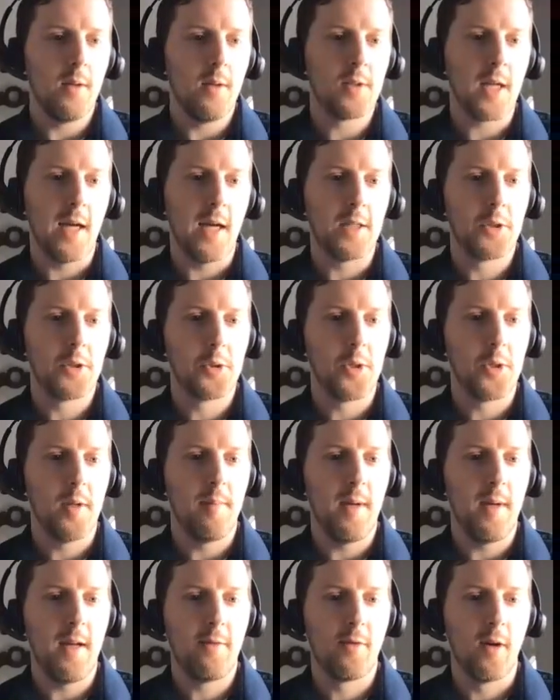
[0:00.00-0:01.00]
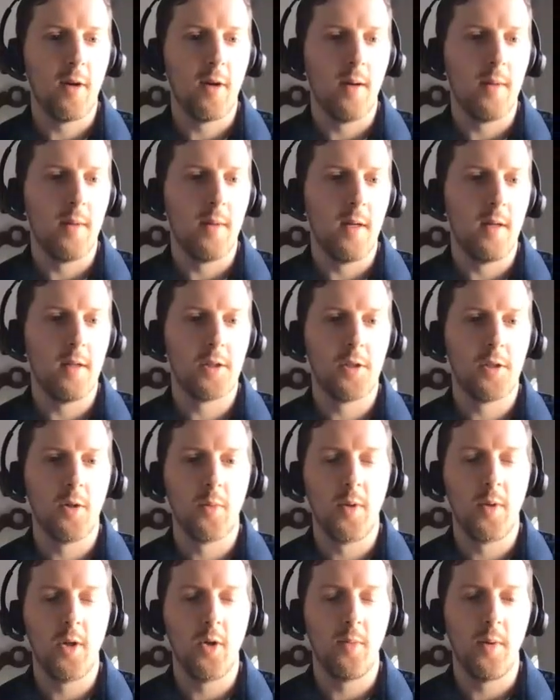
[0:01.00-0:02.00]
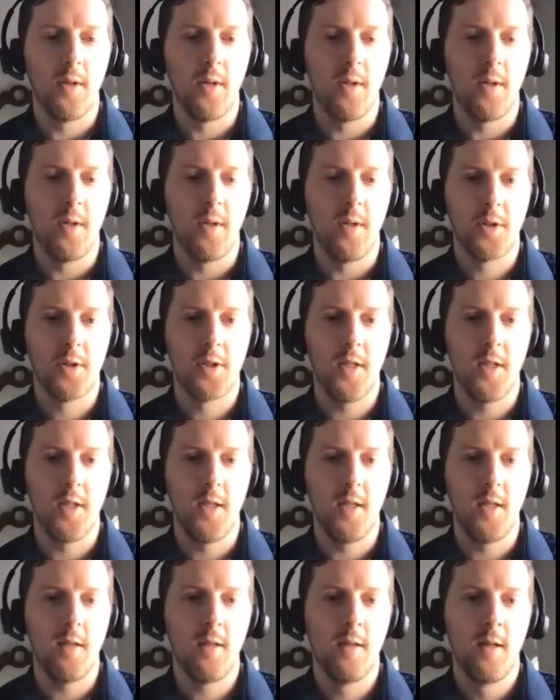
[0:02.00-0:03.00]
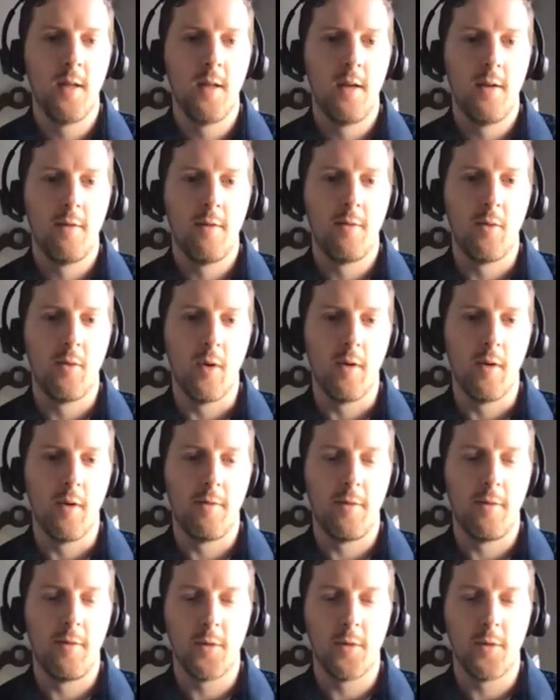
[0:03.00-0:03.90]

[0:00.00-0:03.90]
Use hydrogen made from additional renewable electricity for